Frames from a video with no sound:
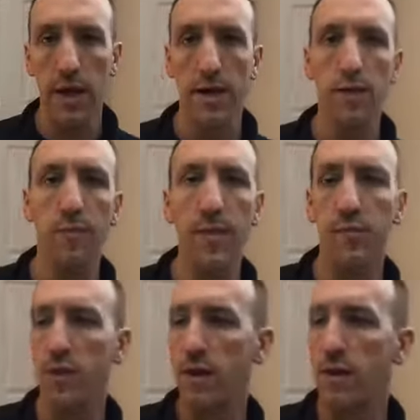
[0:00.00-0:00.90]
and other
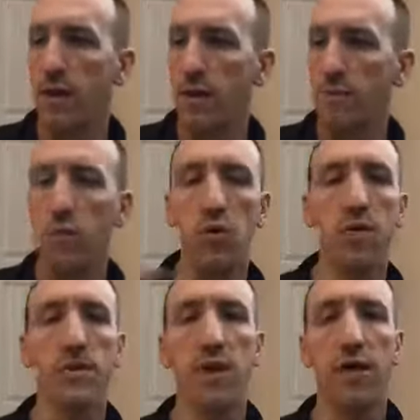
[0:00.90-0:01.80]
people can pull
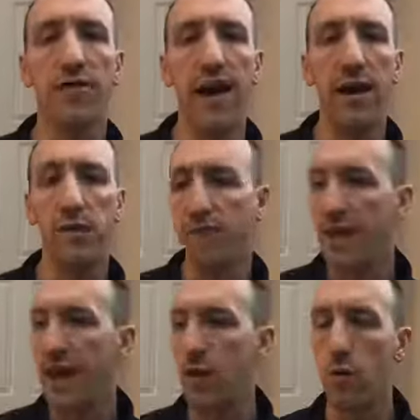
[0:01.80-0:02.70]
themselves out of
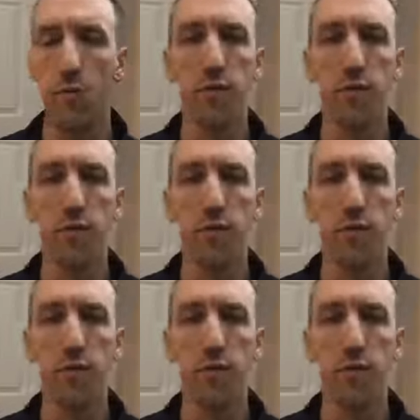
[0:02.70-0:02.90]
the ghetto,